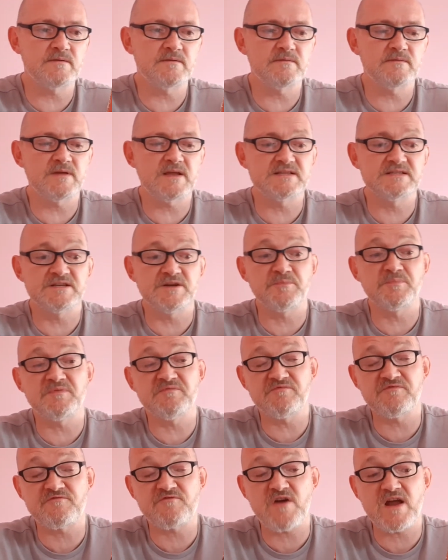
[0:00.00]
Ended up in
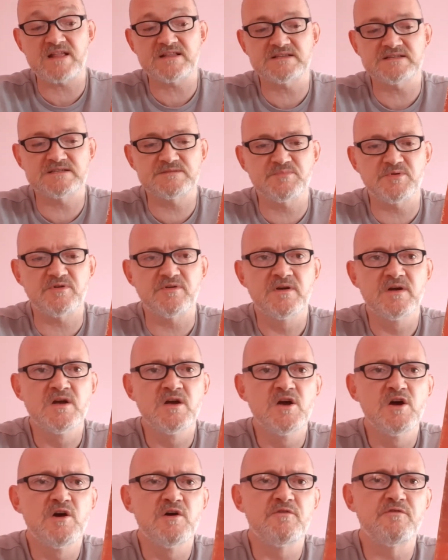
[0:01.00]
France, but
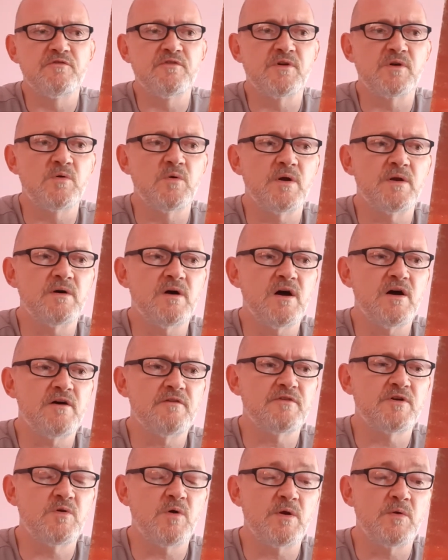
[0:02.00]
for
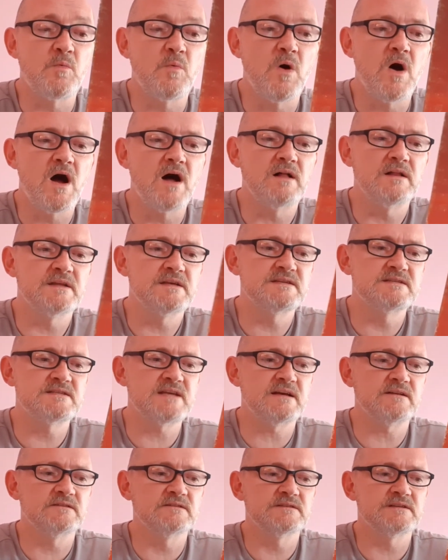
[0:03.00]
quite a while he
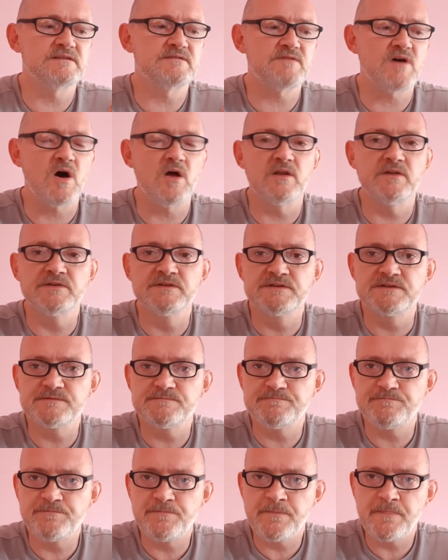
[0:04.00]
settled in Holland,
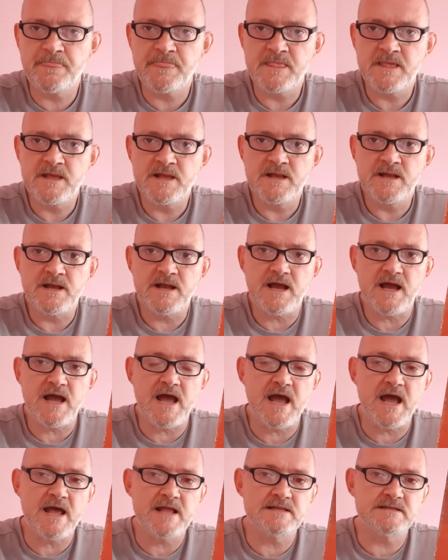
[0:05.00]

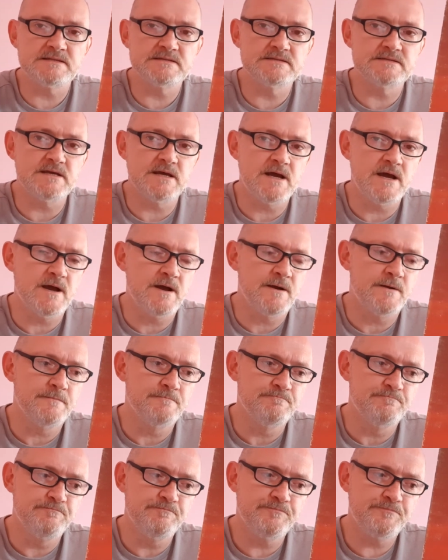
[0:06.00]
and
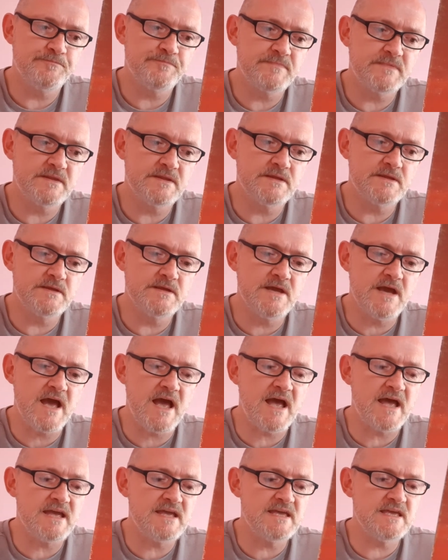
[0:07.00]

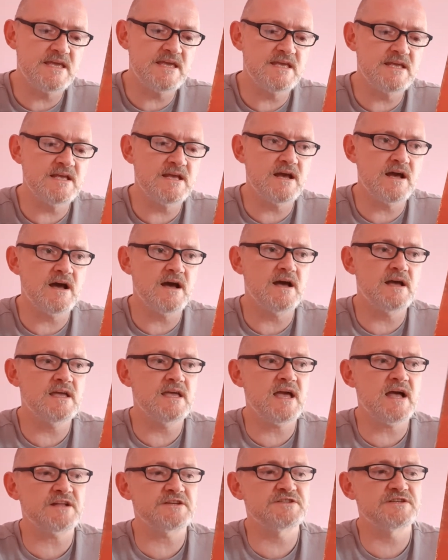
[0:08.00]
yeah, he
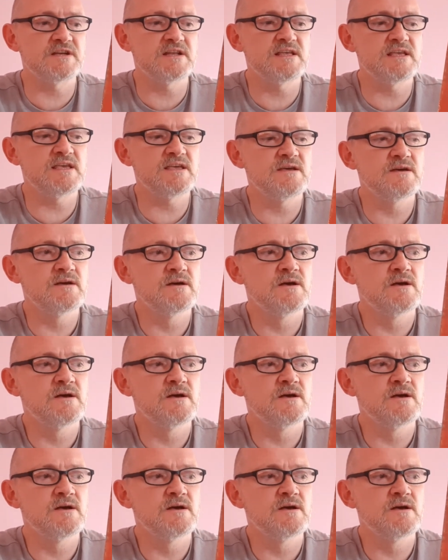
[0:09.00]
actually